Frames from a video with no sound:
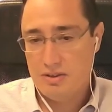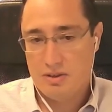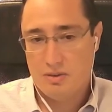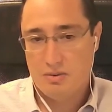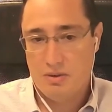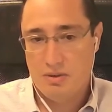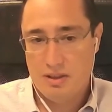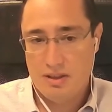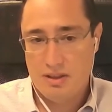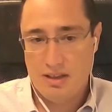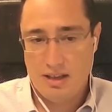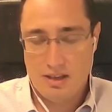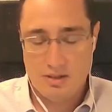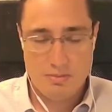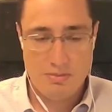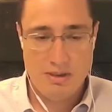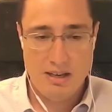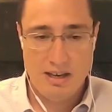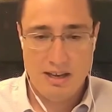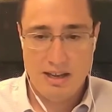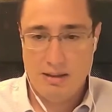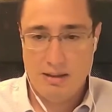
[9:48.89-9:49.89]
with
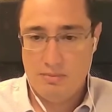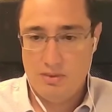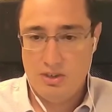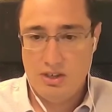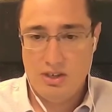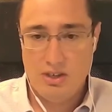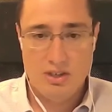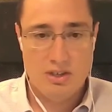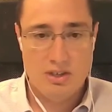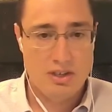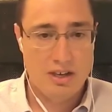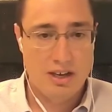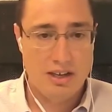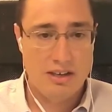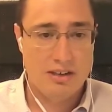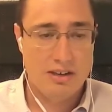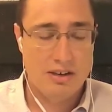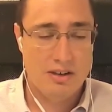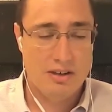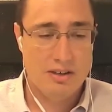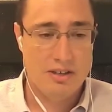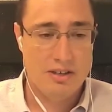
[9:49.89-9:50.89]
Yasmina Abdish at
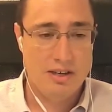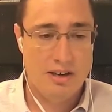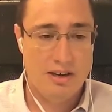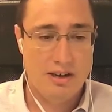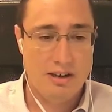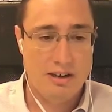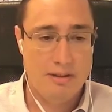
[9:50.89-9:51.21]
Carterra.